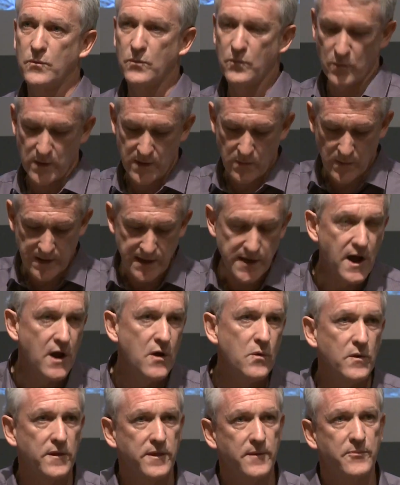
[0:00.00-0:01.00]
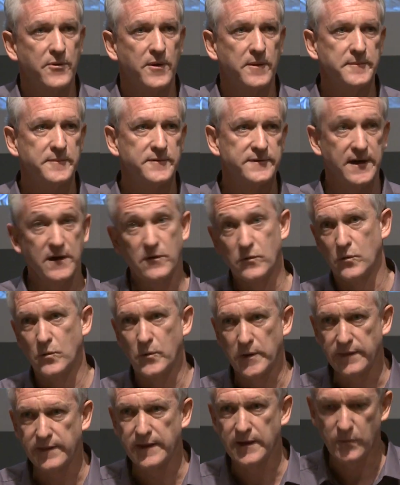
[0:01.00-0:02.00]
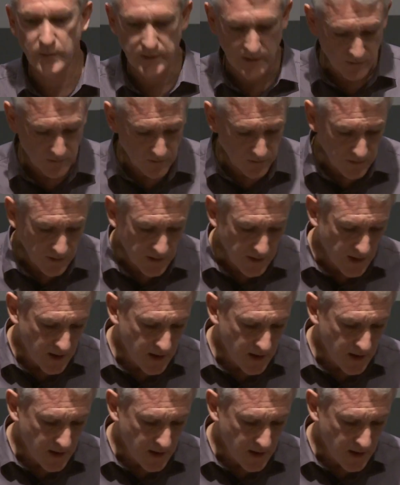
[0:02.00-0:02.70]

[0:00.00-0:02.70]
We know what the problems are, or we think we do.